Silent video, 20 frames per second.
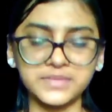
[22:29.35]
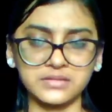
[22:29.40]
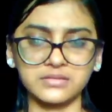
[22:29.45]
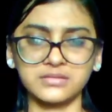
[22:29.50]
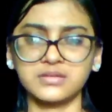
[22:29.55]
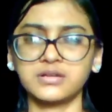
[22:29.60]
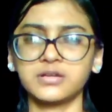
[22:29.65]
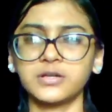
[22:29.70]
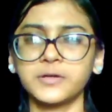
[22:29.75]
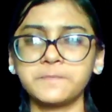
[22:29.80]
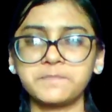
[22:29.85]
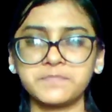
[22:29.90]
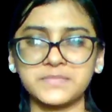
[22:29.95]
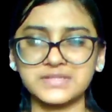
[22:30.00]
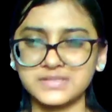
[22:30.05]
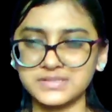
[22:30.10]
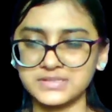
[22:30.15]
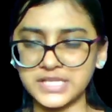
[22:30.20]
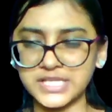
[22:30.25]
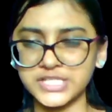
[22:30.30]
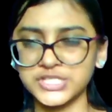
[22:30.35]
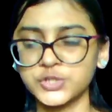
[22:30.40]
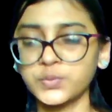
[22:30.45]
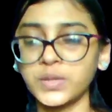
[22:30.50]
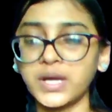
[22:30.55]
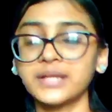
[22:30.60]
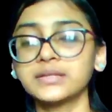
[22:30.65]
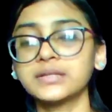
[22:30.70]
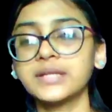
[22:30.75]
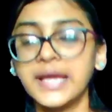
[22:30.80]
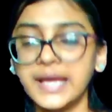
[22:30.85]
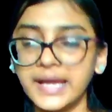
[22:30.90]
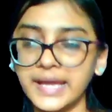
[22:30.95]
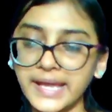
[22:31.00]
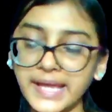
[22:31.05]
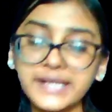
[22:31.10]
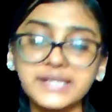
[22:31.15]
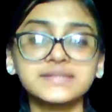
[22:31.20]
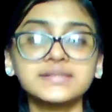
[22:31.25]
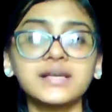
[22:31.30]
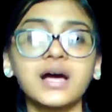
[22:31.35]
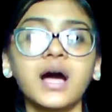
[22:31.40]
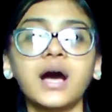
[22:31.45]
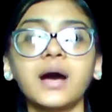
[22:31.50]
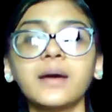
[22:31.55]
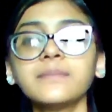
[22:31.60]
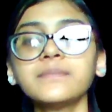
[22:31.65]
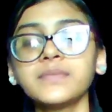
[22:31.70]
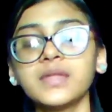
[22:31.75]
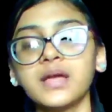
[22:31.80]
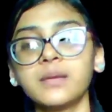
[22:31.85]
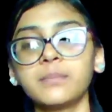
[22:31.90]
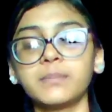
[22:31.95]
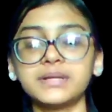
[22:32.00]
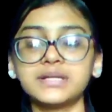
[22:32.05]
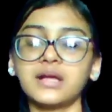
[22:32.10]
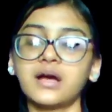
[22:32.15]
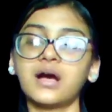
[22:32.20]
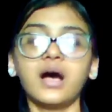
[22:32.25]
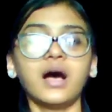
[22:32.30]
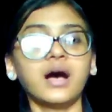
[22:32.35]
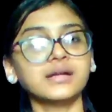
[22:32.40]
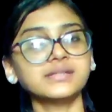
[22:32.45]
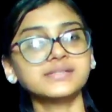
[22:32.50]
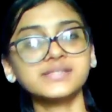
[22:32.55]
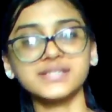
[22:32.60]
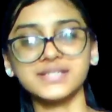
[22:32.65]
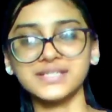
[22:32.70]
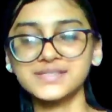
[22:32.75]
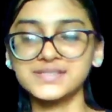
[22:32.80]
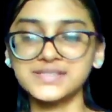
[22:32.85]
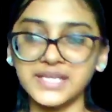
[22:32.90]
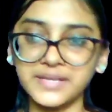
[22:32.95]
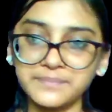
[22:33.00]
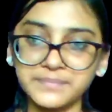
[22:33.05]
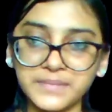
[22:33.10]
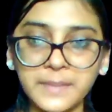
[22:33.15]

the stage 1 exam, but answer is same.